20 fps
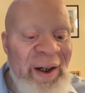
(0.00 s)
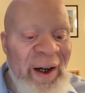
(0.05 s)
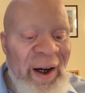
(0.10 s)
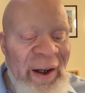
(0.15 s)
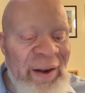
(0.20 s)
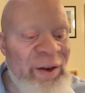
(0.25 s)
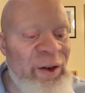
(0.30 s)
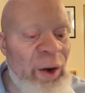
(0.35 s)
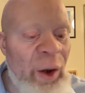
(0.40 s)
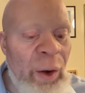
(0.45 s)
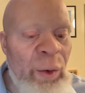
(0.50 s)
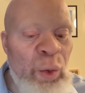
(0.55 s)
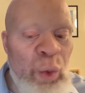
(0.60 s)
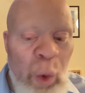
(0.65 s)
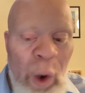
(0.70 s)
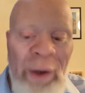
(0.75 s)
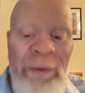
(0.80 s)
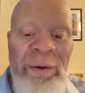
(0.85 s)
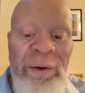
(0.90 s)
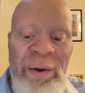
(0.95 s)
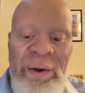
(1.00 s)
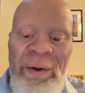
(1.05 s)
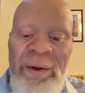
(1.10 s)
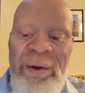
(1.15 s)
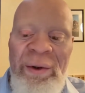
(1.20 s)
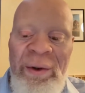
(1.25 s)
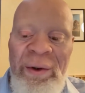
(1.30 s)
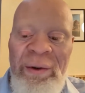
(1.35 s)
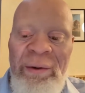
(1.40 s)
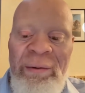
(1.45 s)
And so I wondered,
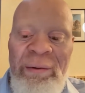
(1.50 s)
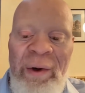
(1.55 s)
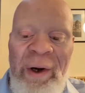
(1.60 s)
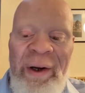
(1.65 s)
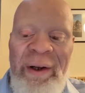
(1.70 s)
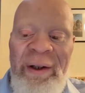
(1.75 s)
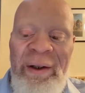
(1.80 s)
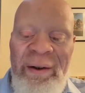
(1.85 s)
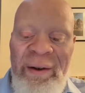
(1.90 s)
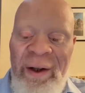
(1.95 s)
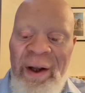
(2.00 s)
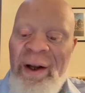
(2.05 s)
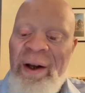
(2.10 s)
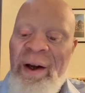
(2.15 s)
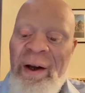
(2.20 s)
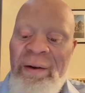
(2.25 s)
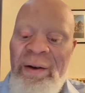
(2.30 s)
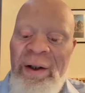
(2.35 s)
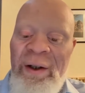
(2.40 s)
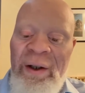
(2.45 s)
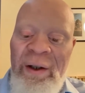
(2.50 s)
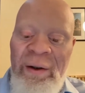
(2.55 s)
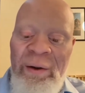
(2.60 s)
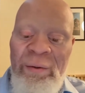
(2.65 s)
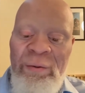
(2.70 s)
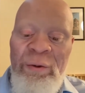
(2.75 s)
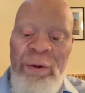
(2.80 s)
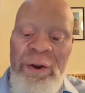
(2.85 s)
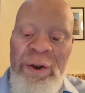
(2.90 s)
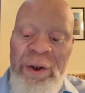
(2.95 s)
right? Yeah, I think it
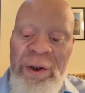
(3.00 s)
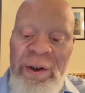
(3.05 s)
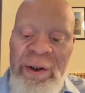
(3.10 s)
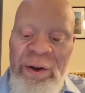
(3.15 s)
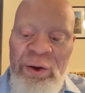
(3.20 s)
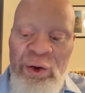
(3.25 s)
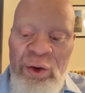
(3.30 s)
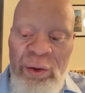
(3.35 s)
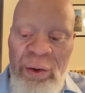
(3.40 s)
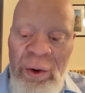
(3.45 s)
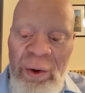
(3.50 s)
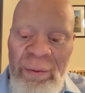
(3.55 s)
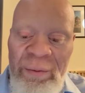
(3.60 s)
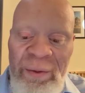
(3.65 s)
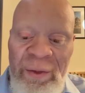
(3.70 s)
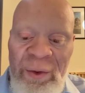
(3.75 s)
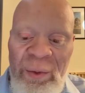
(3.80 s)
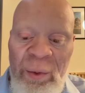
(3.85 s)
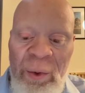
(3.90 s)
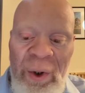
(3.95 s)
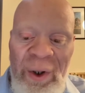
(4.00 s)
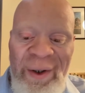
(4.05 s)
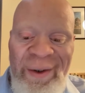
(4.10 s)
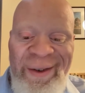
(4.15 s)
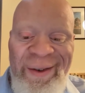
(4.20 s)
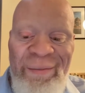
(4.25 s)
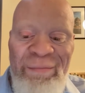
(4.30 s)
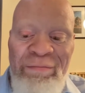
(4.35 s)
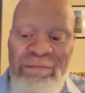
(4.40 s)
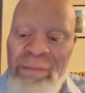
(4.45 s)
originally dropped, what,
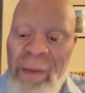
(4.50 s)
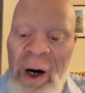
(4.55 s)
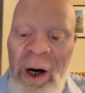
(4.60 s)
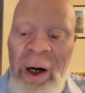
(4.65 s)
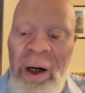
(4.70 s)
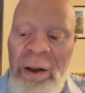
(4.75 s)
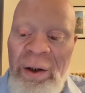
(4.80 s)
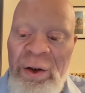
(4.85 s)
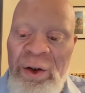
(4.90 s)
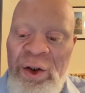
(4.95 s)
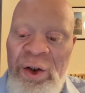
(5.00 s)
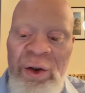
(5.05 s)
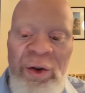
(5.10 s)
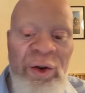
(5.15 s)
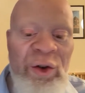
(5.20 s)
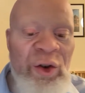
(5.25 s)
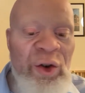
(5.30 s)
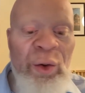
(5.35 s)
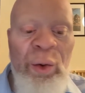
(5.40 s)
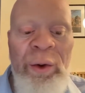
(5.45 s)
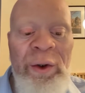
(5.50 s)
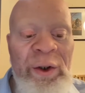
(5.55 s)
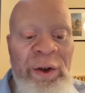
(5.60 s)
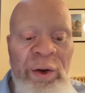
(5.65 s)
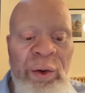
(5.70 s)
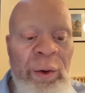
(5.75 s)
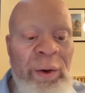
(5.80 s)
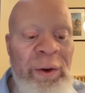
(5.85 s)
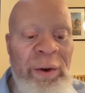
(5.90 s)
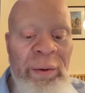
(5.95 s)
March twenty
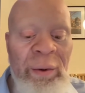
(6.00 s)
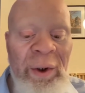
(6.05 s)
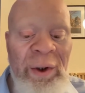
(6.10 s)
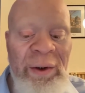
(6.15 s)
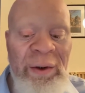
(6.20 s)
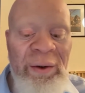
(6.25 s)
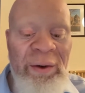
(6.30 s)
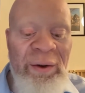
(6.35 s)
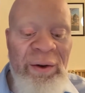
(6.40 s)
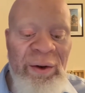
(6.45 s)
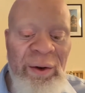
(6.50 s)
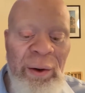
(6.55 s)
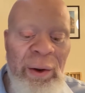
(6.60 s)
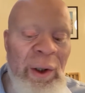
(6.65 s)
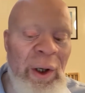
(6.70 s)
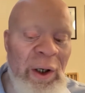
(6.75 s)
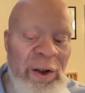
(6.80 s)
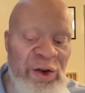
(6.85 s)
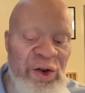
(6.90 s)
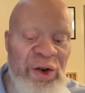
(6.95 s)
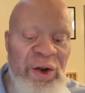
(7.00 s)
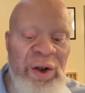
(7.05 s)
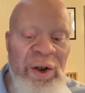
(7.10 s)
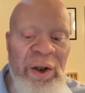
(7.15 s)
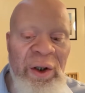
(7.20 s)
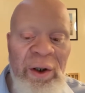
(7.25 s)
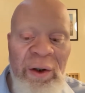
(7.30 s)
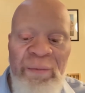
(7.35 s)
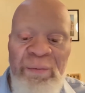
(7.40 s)
twenty-one, so last year.